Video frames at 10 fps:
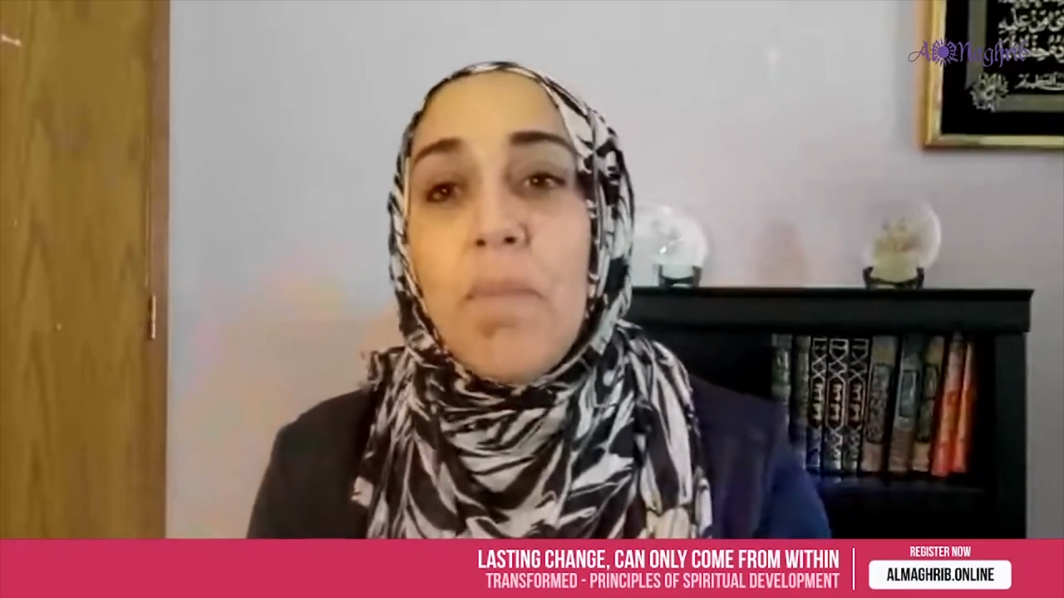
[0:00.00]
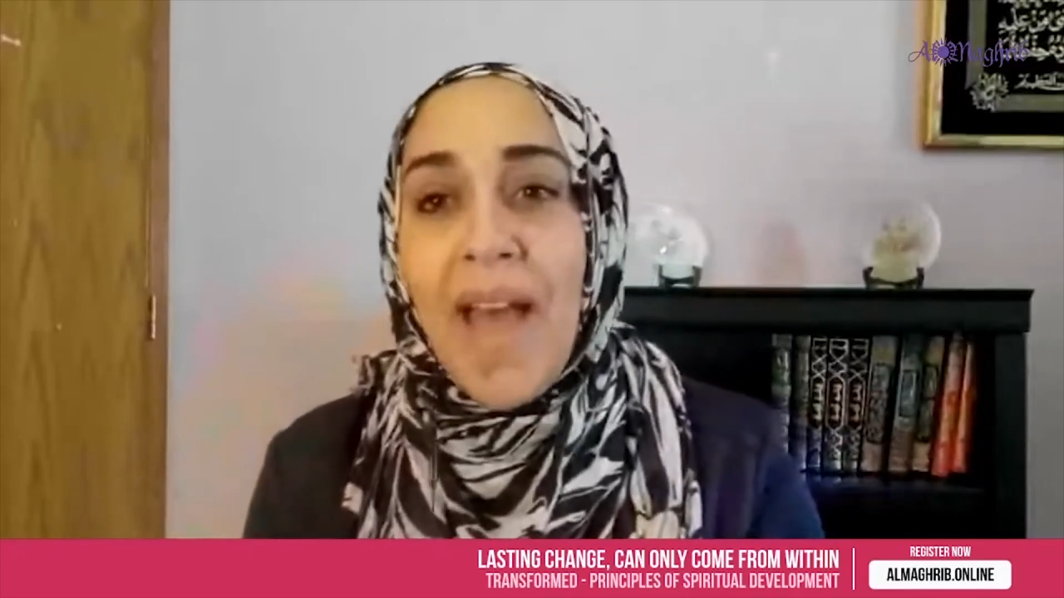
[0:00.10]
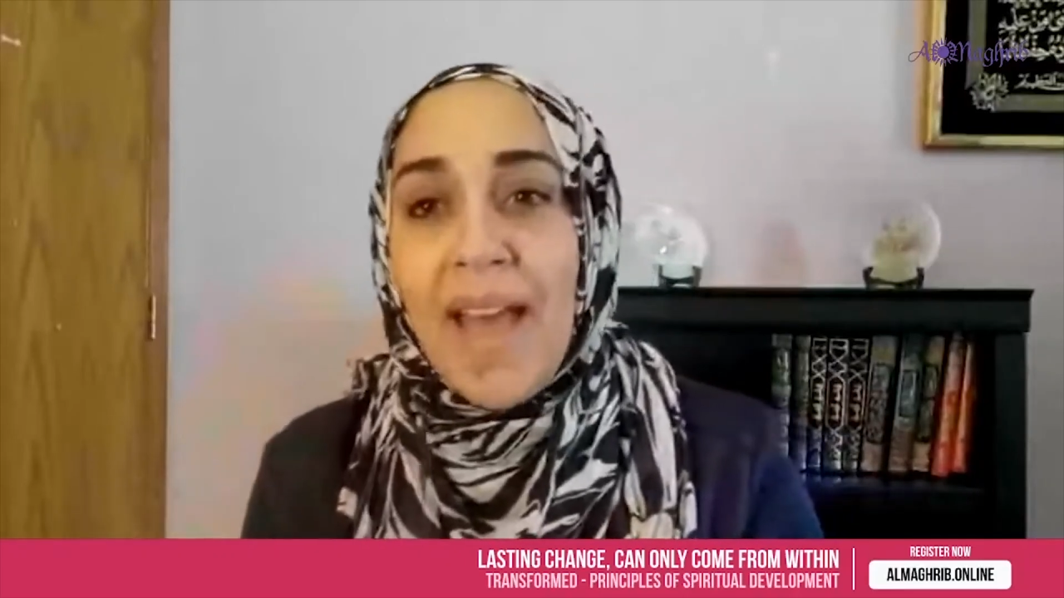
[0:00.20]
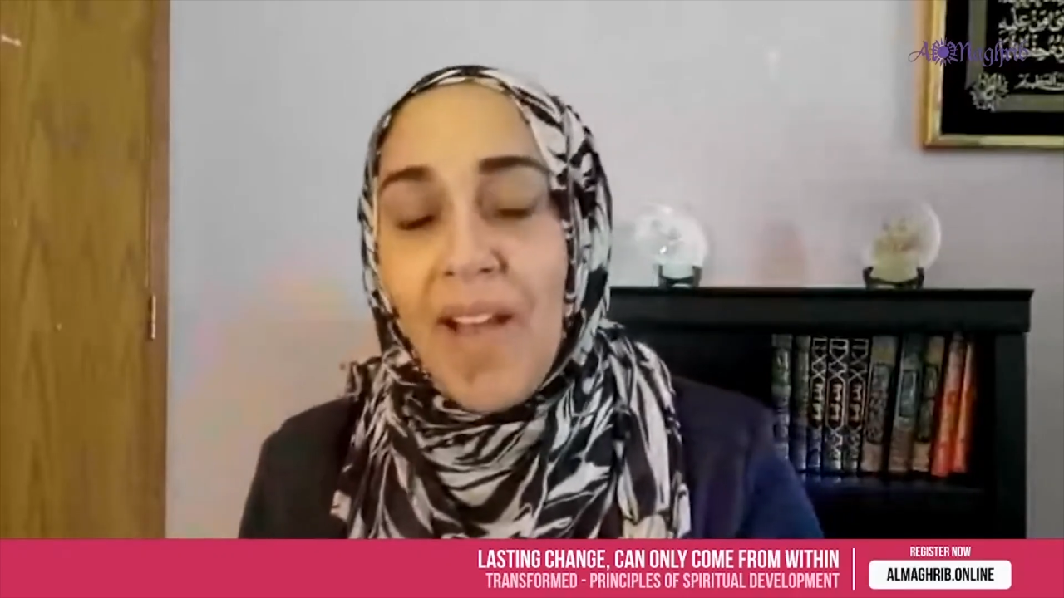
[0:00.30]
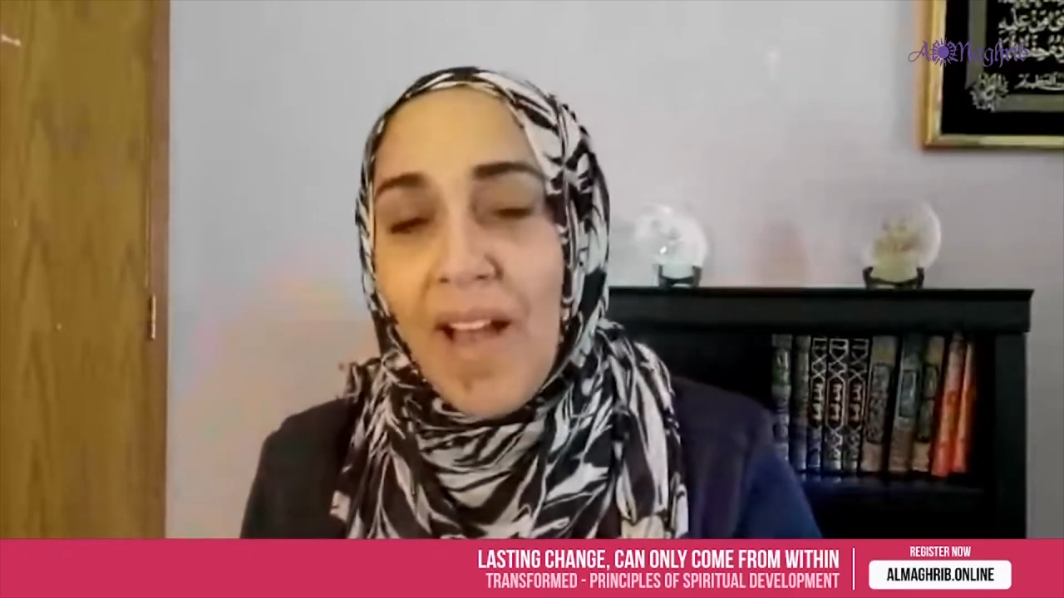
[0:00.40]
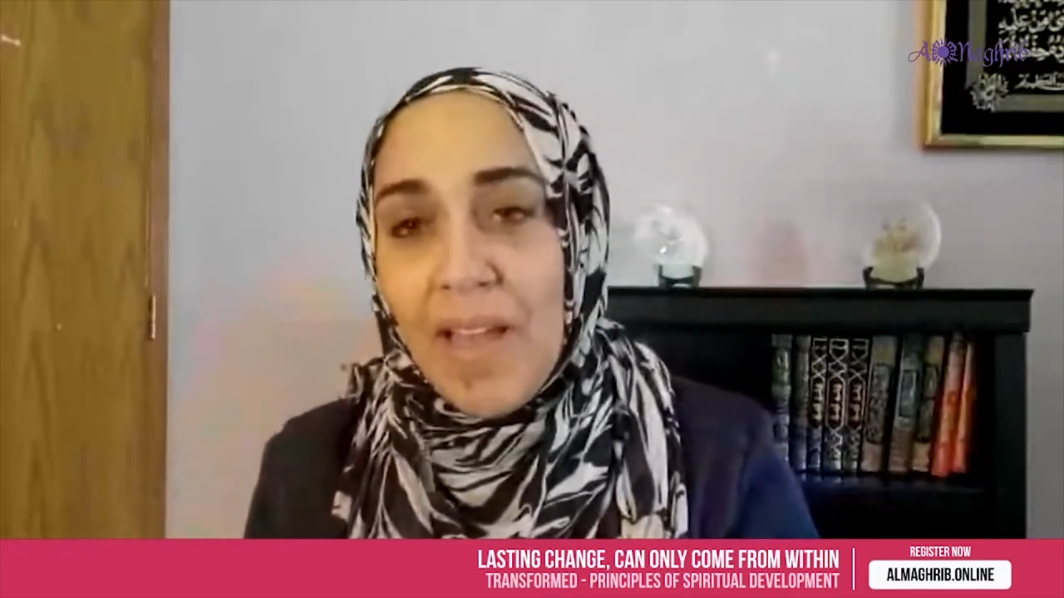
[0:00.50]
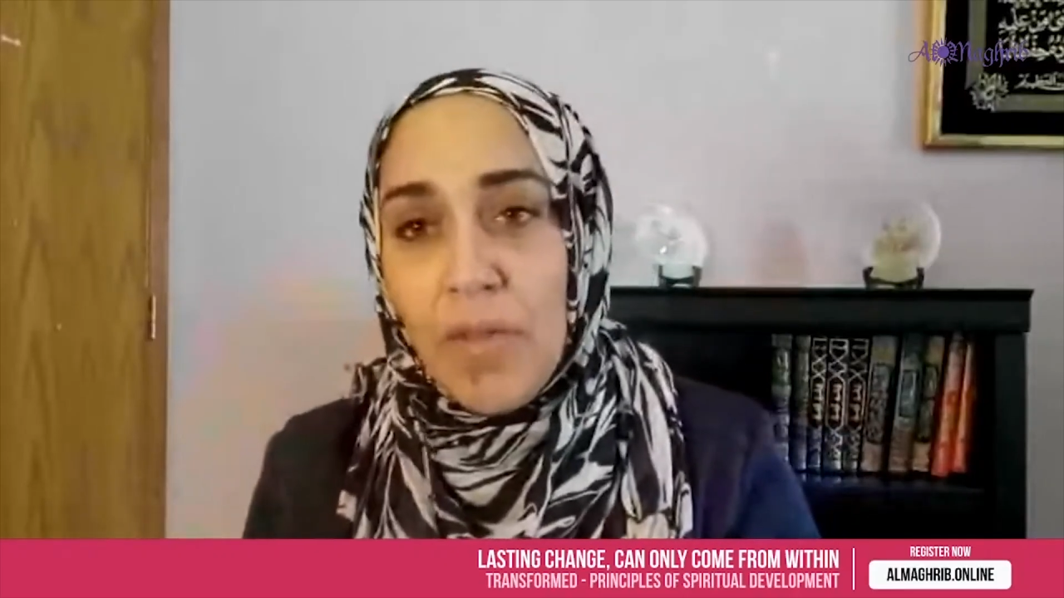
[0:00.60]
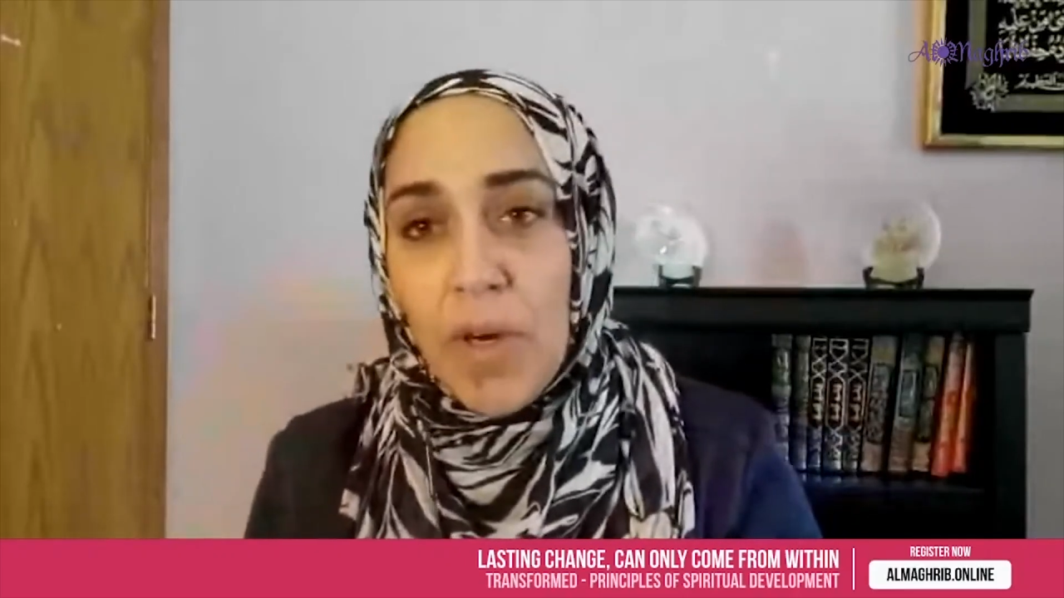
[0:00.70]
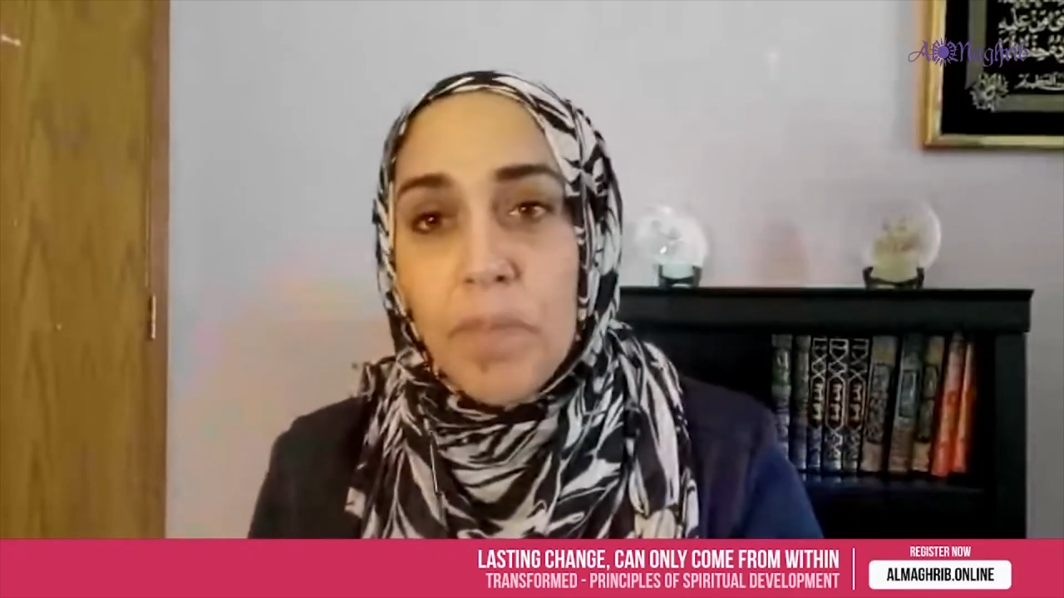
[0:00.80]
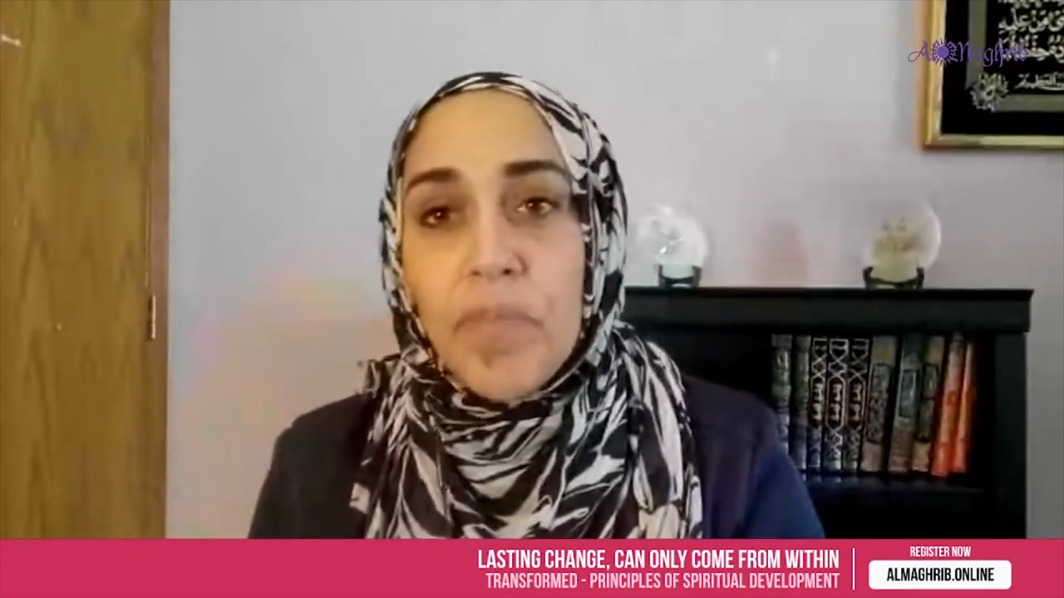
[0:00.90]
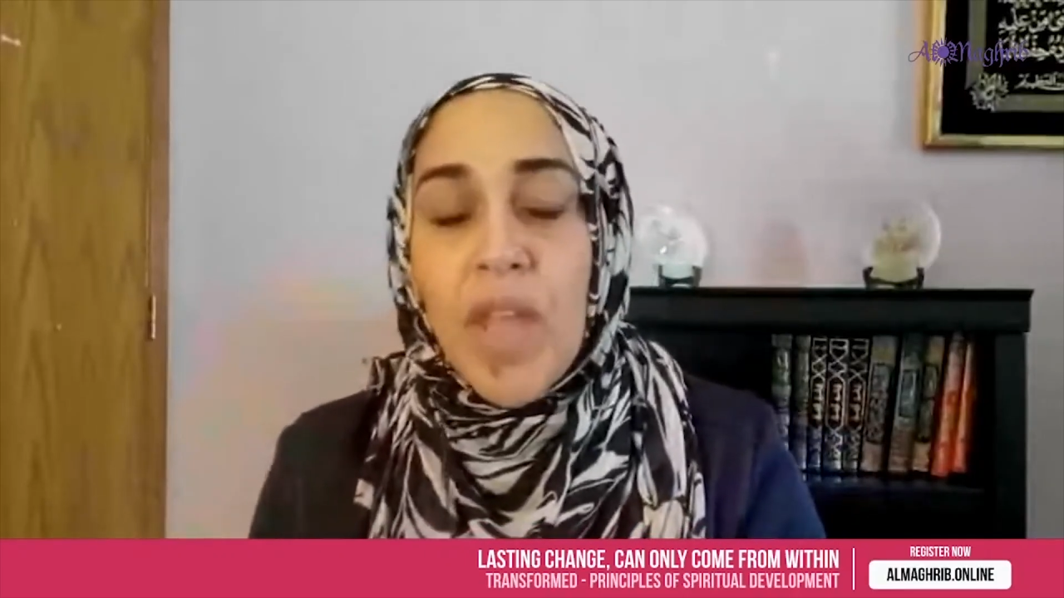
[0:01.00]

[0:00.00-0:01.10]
bad either.